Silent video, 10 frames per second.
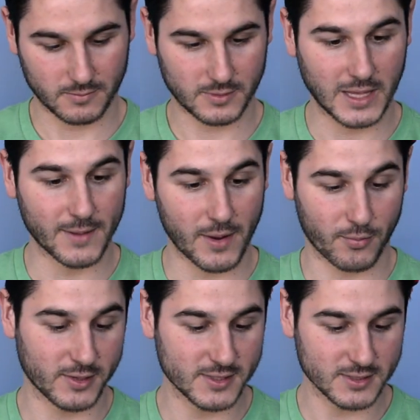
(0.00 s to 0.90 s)
came out
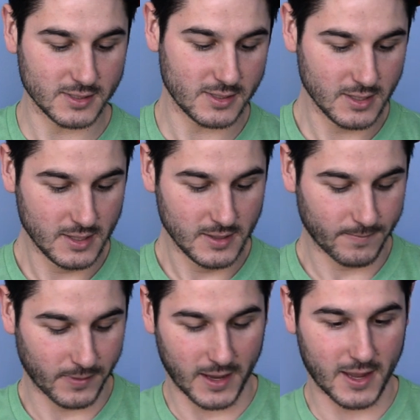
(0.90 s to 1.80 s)
pretty easily,
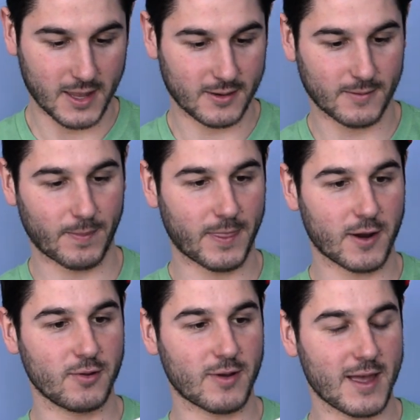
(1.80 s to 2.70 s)
and
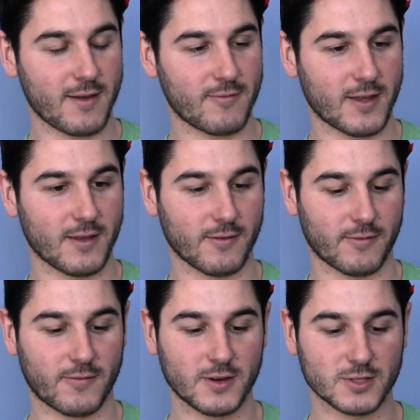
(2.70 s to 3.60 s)
there you have a
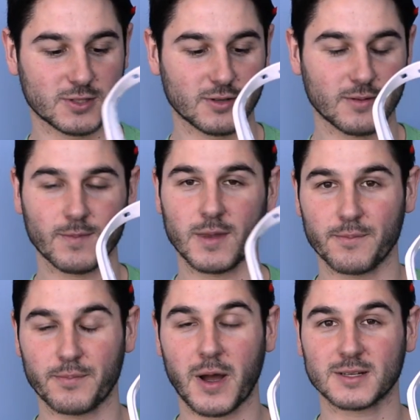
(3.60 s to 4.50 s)
finished
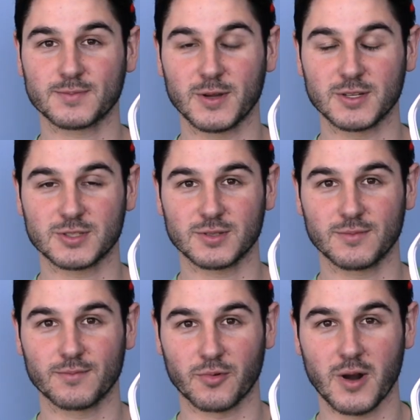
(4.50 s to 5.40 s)
box pinch
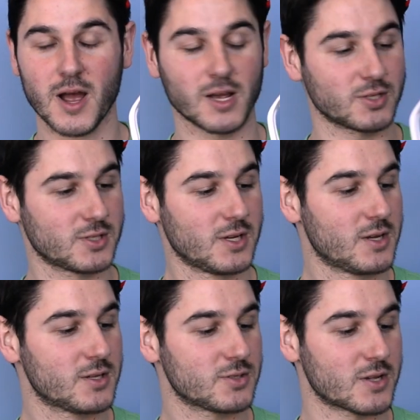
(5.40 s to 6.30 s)
Mirage.
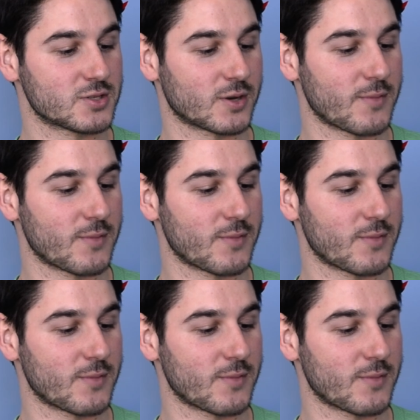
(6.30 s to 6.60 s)
So as you can